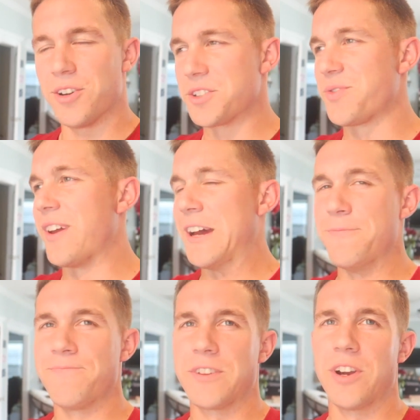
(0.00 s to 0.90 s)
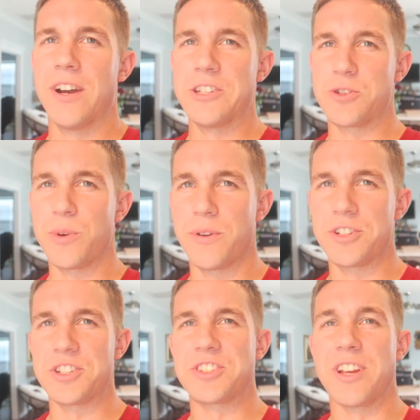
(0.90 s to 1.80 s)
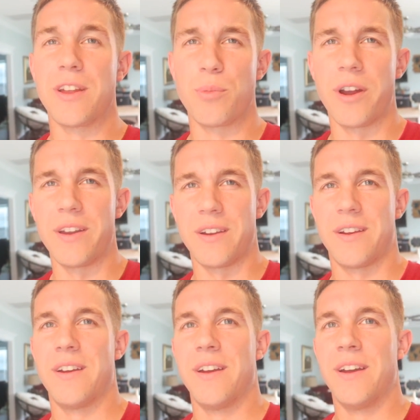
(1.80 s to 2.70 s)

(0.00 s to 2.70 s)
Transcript: Earls fam, all right, so we were just celebrating